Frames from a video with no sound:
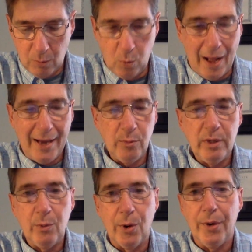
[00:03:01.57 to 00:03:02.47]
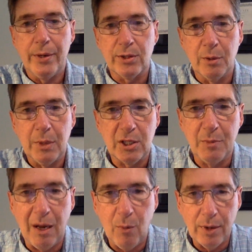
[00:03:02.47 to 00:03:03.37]
Why do we worry so much
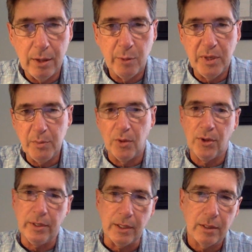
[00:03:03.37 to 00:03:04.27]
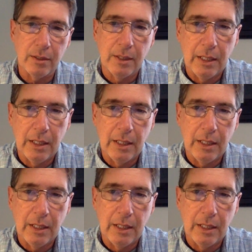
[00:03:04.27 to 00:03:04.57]
about what other people think?